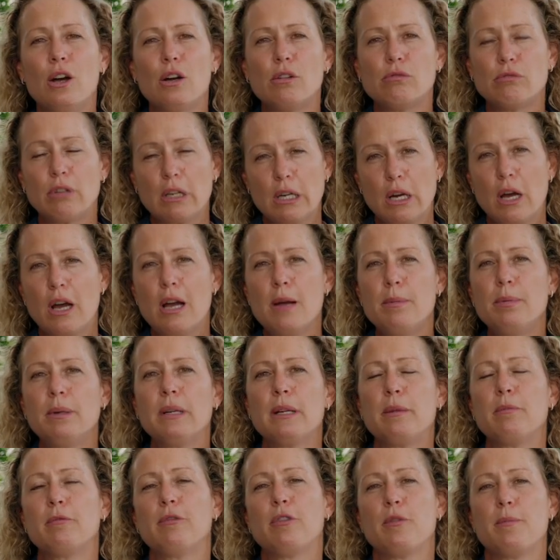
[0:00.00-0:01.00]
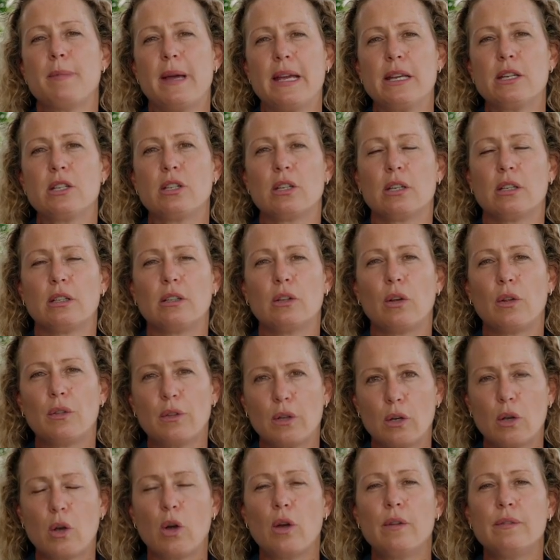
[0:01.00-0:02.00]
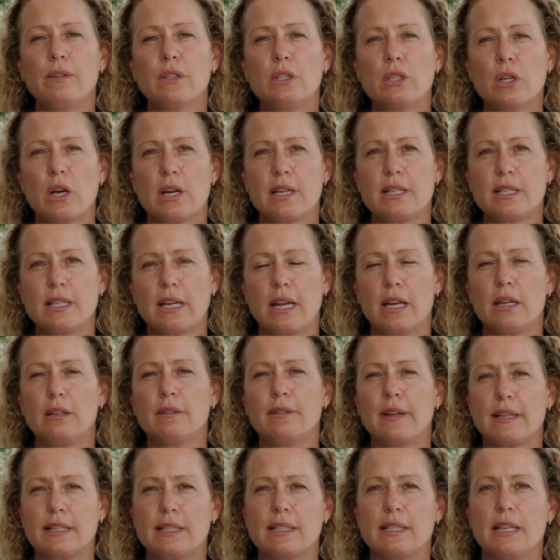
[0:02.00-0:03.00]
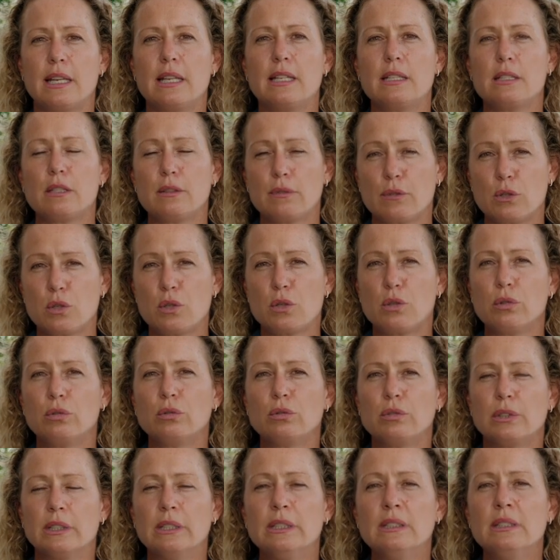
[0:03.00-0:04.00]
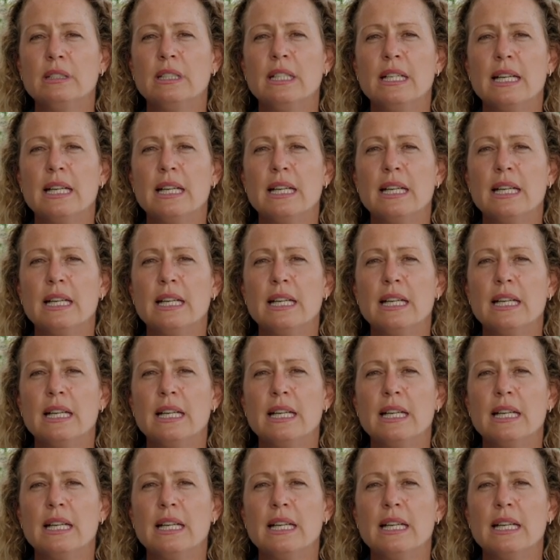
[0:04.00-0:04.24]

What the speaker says: Reliable information on the COVID-19 vaccines for children